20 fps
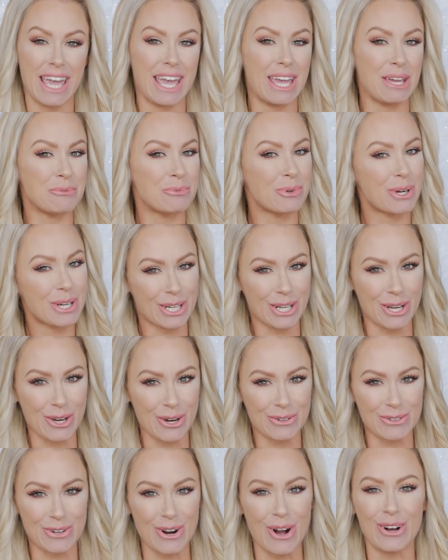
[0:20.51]
and we're gonna
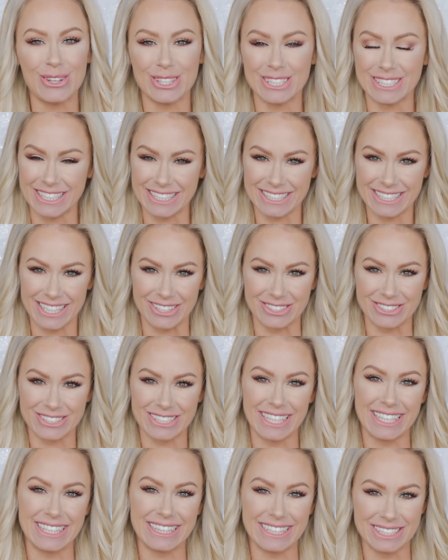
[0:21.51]
go over all the details
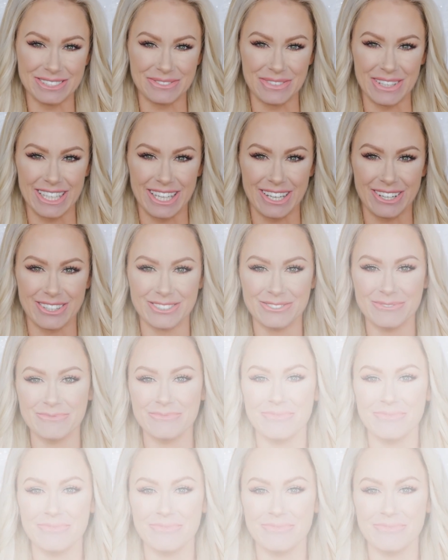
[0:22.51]
in this video.